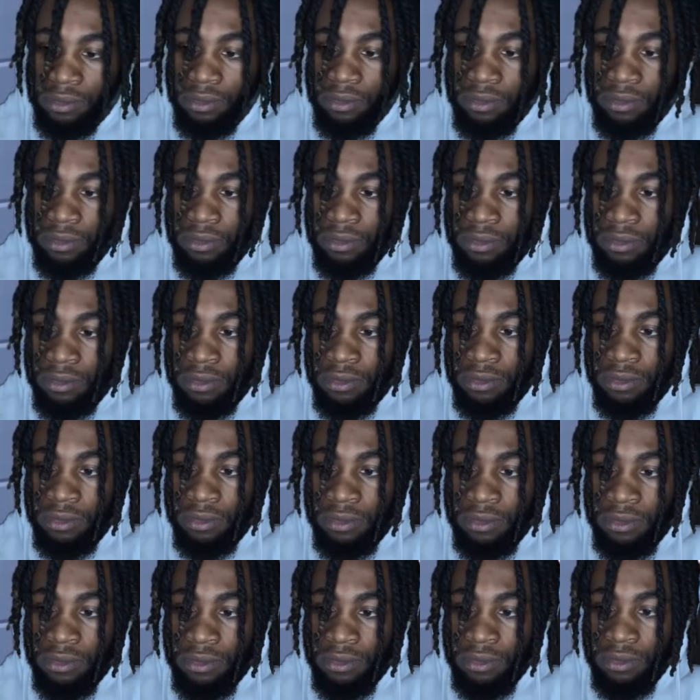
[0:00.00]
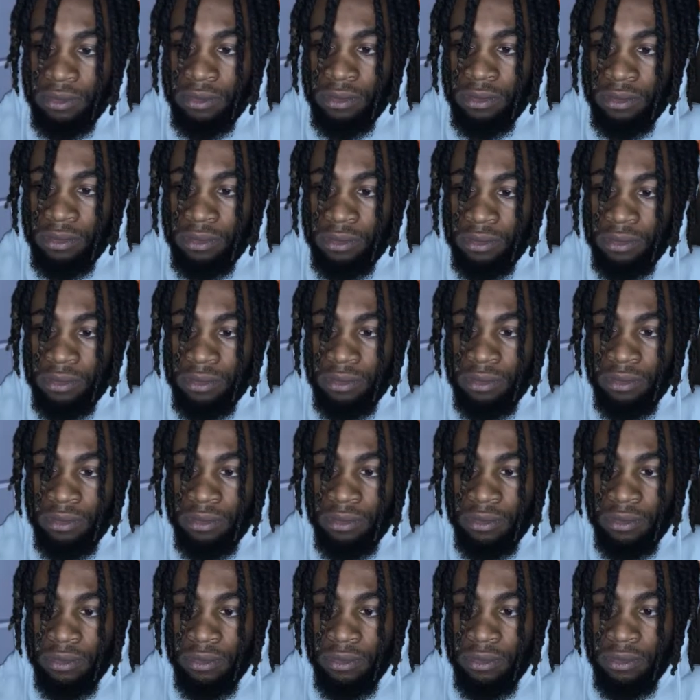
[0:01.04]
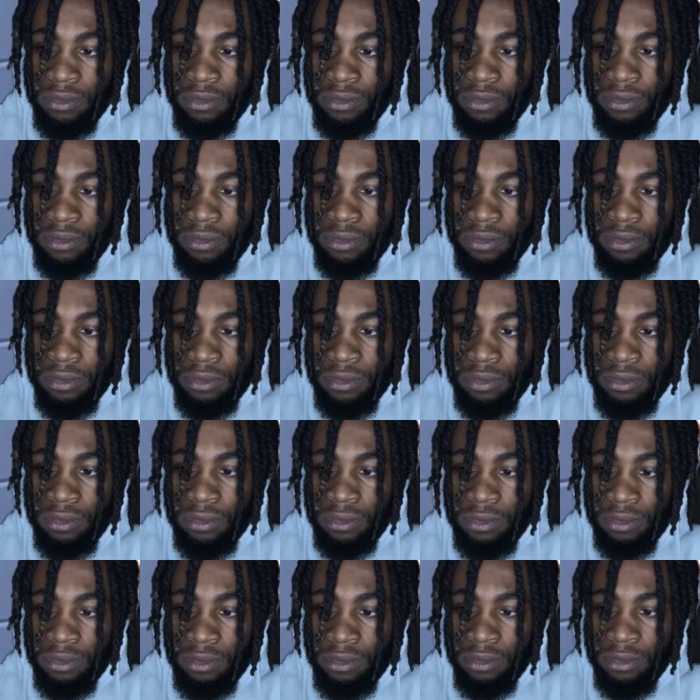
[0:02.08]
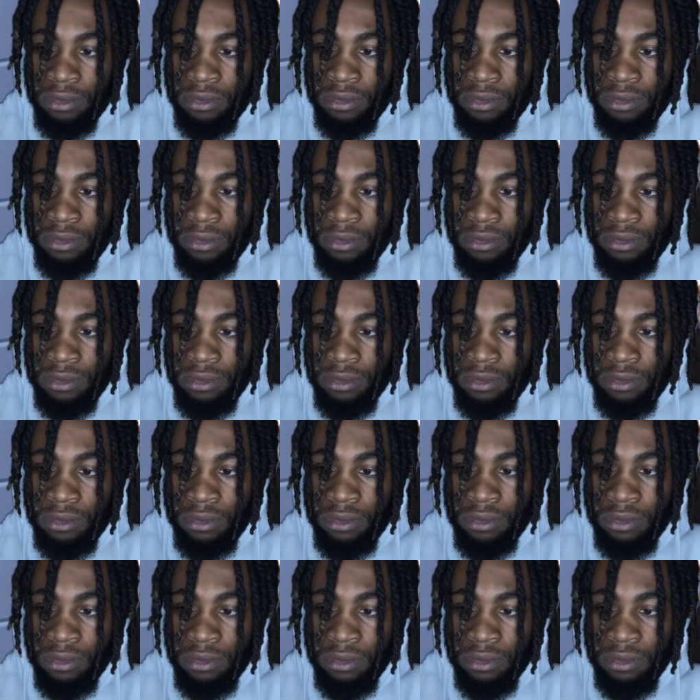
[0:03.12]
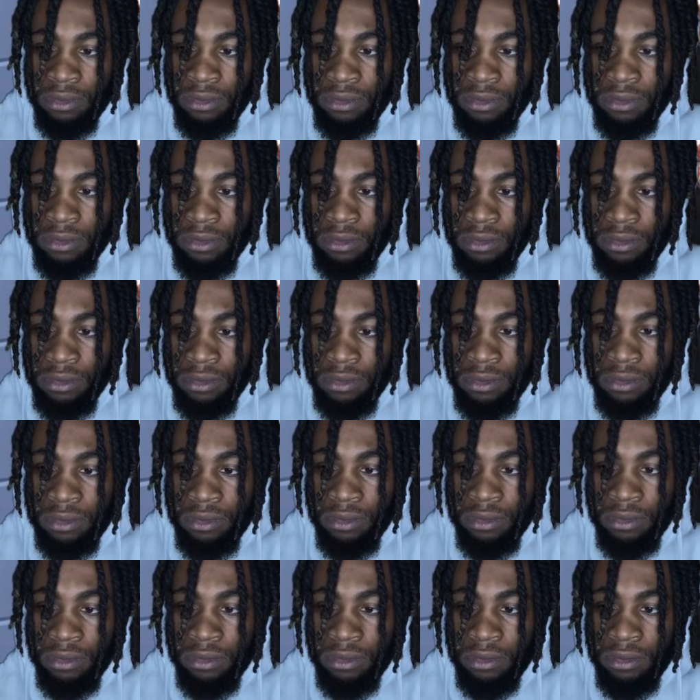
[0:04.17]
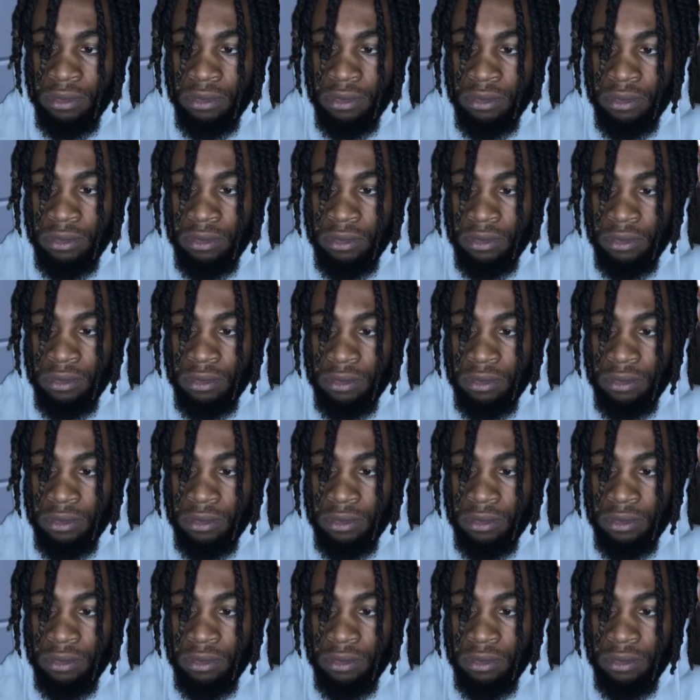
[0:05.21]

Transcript: [no speech]